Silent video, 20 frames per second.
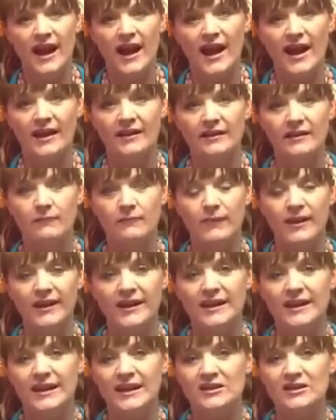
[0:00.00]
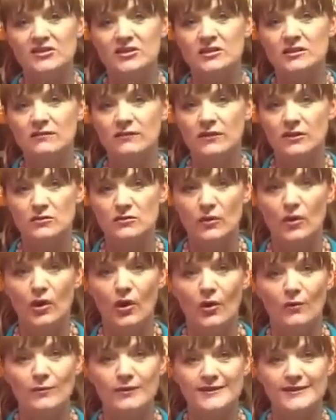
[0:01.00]
on making each individual
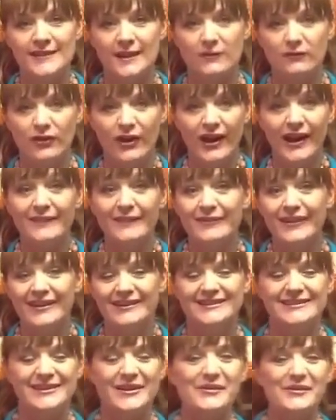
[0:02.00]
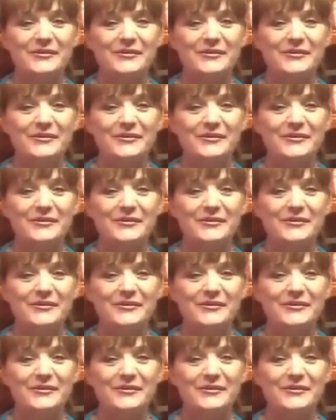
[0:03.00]
home a safer haven. So